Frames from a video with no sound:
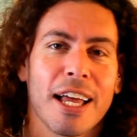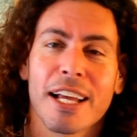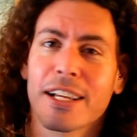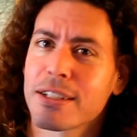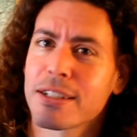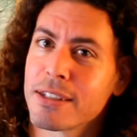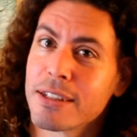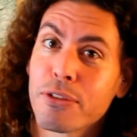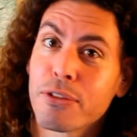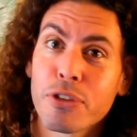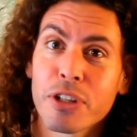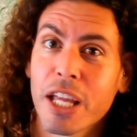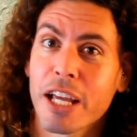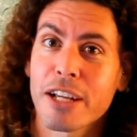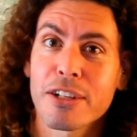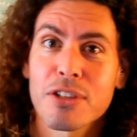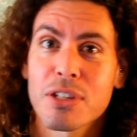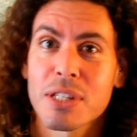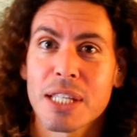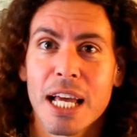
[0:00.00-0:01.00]
different
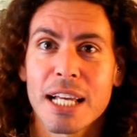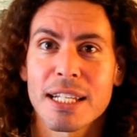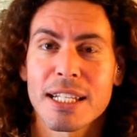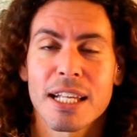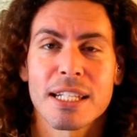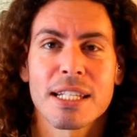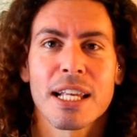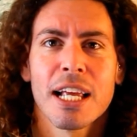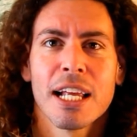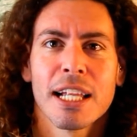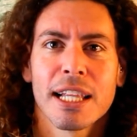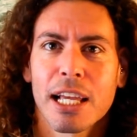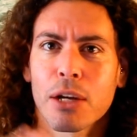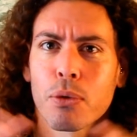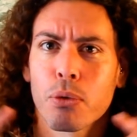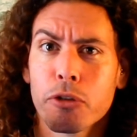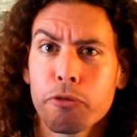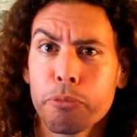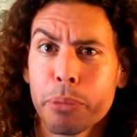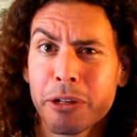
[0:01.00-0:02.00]
exercises. Like
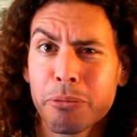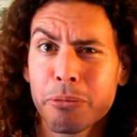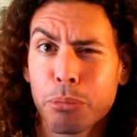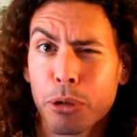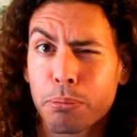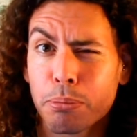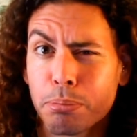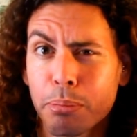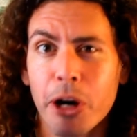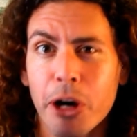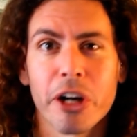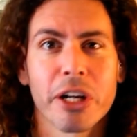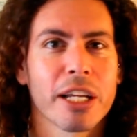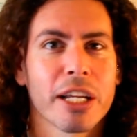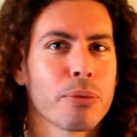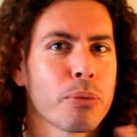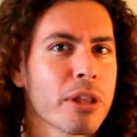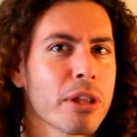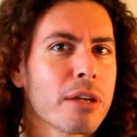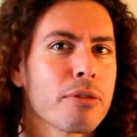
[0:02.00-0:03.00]
we've been bombarded
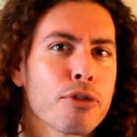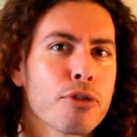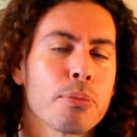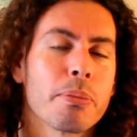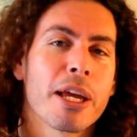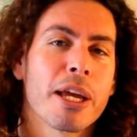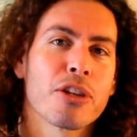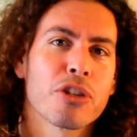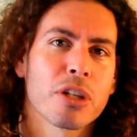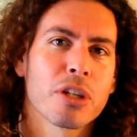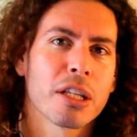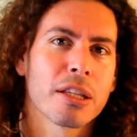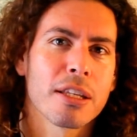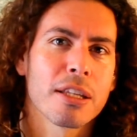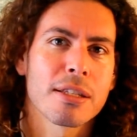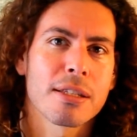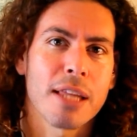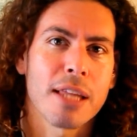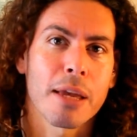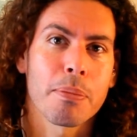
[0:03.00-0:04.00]
with information in
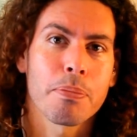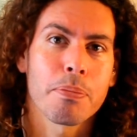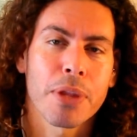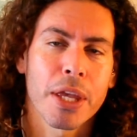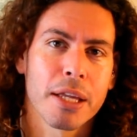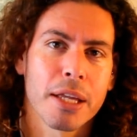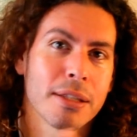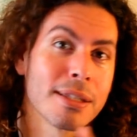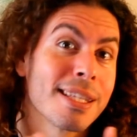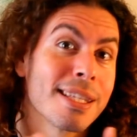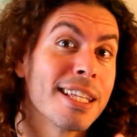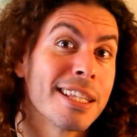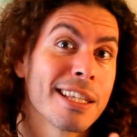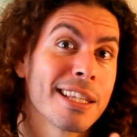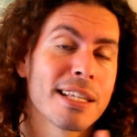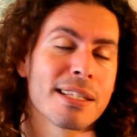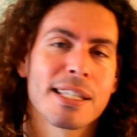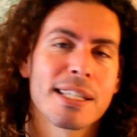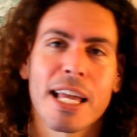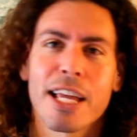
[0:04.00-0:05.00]
this
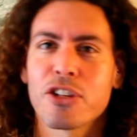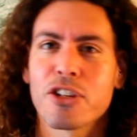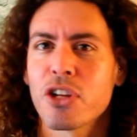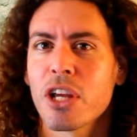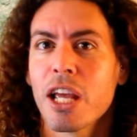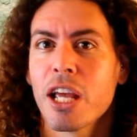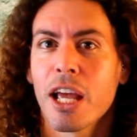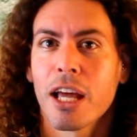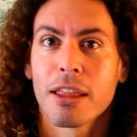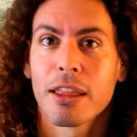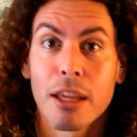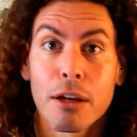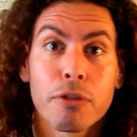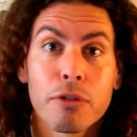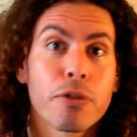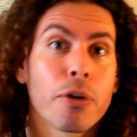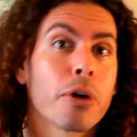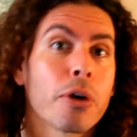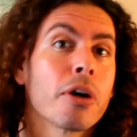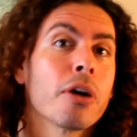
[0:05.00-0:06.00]
stage, and
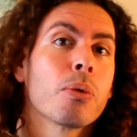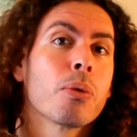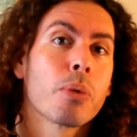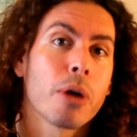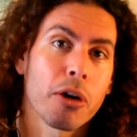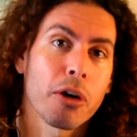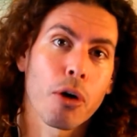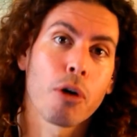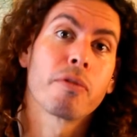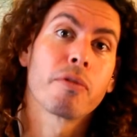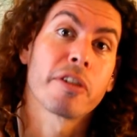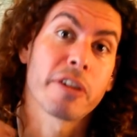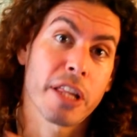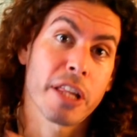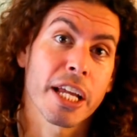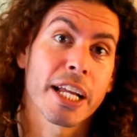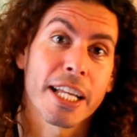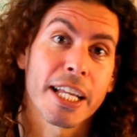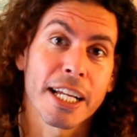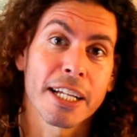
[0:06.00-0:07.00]
therefore we are
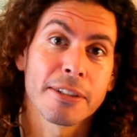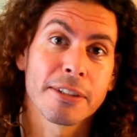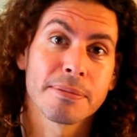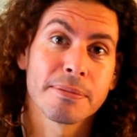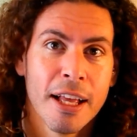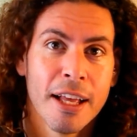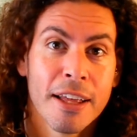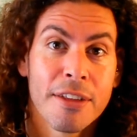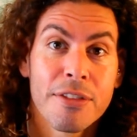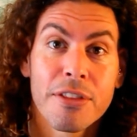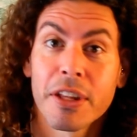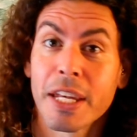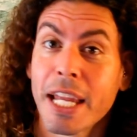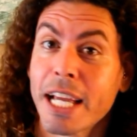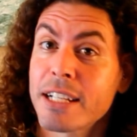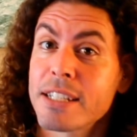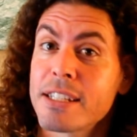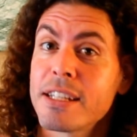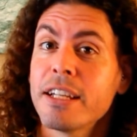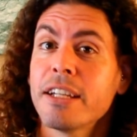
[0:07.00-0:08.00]
overthinking. The
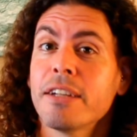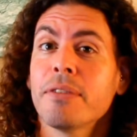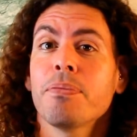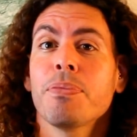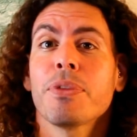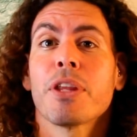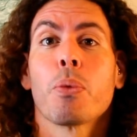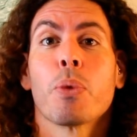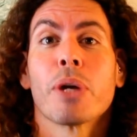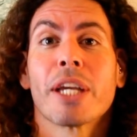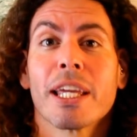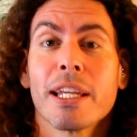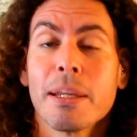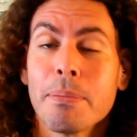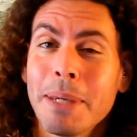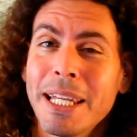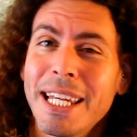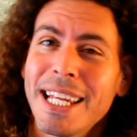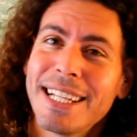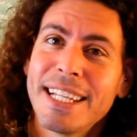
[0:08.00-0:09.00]
next thing that we can
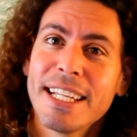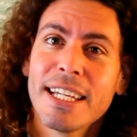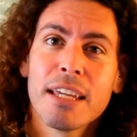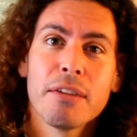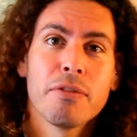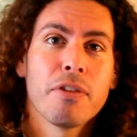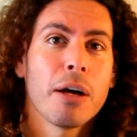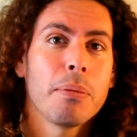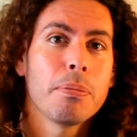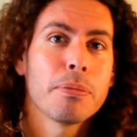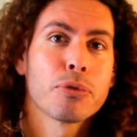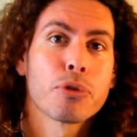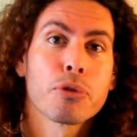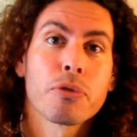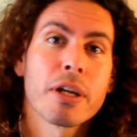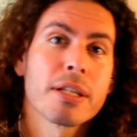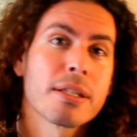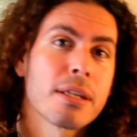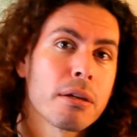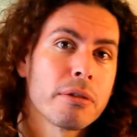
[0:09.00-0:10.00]
immediately give up to
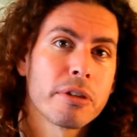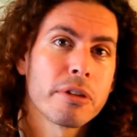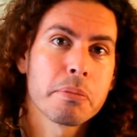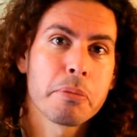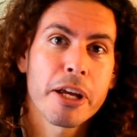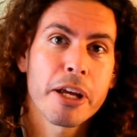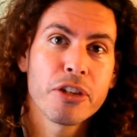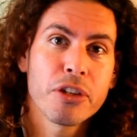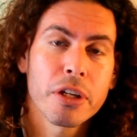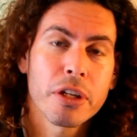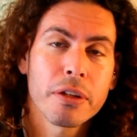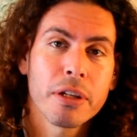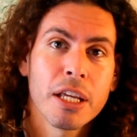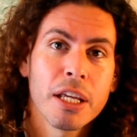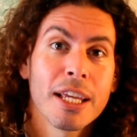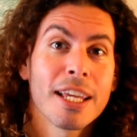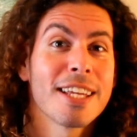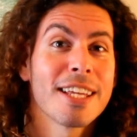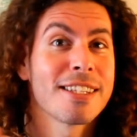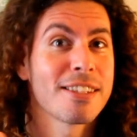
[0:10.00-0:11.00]
raise our vibration
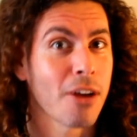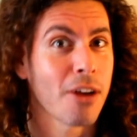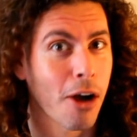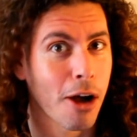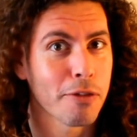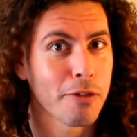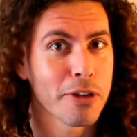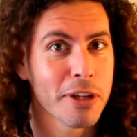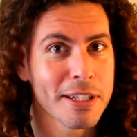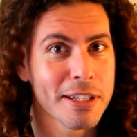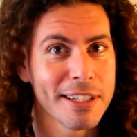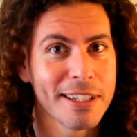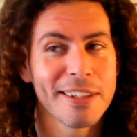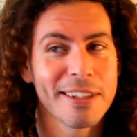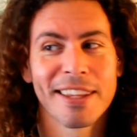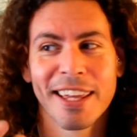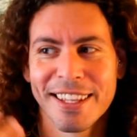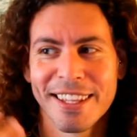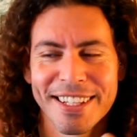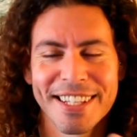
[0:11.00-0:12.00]
is obviously,
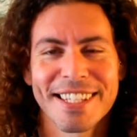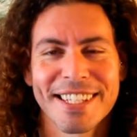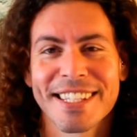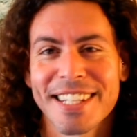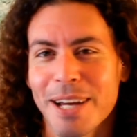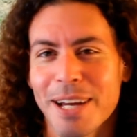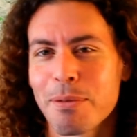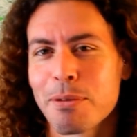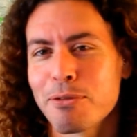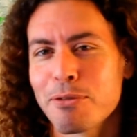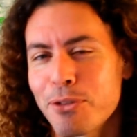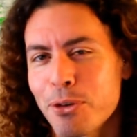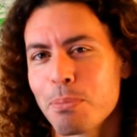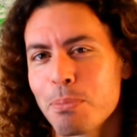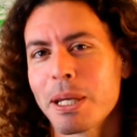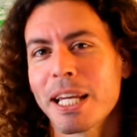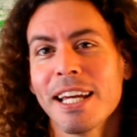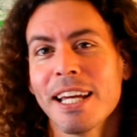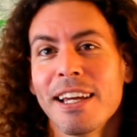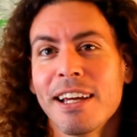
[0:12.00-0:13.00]
this is coming from
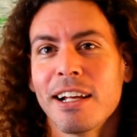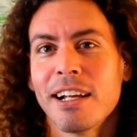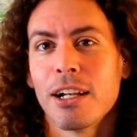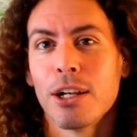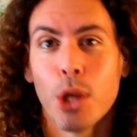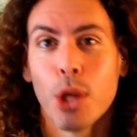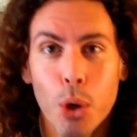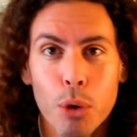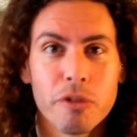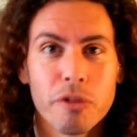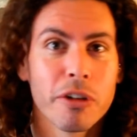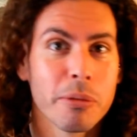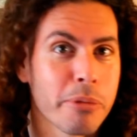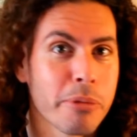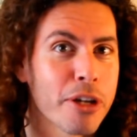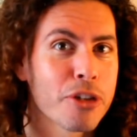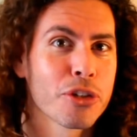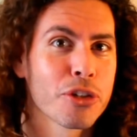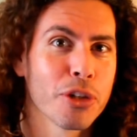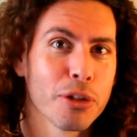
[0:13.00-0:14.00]
me, low vibrational